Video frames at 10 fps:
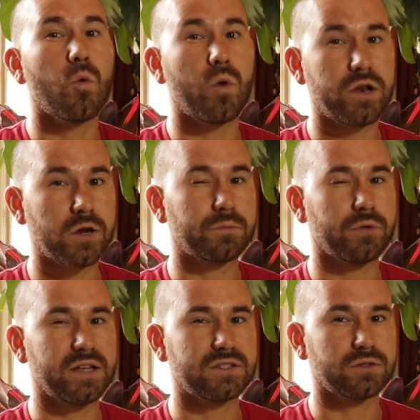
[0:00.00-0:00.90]
when your
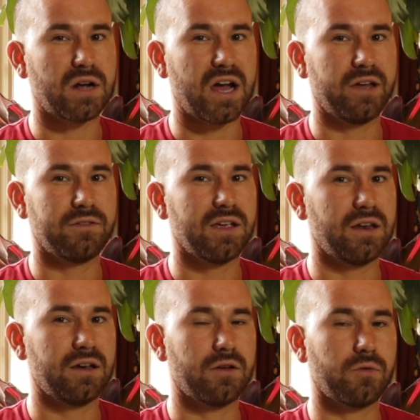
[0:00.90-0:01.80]
plants arrive
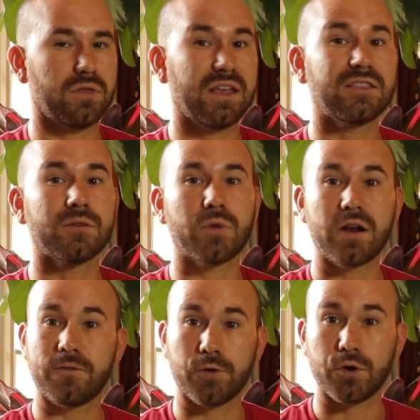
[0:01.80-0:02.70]
and get them
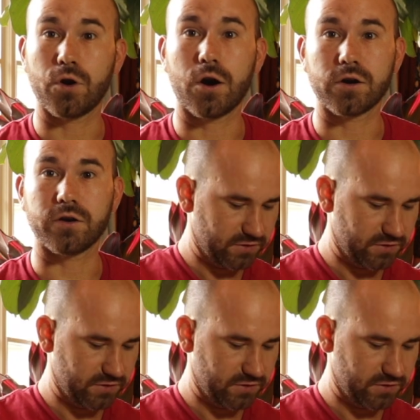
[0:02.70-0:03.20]
ready for your garden.